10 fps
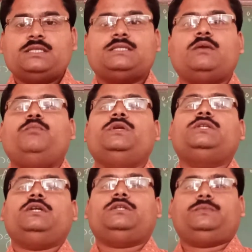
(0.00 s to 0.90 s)

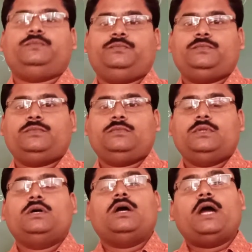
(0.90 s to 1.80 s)
submitted.
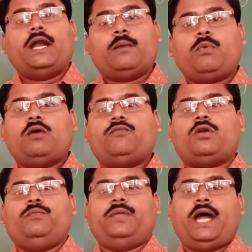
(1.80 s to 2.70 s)
And apart
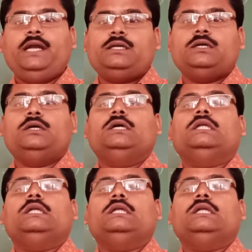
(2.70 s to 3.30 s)
from that,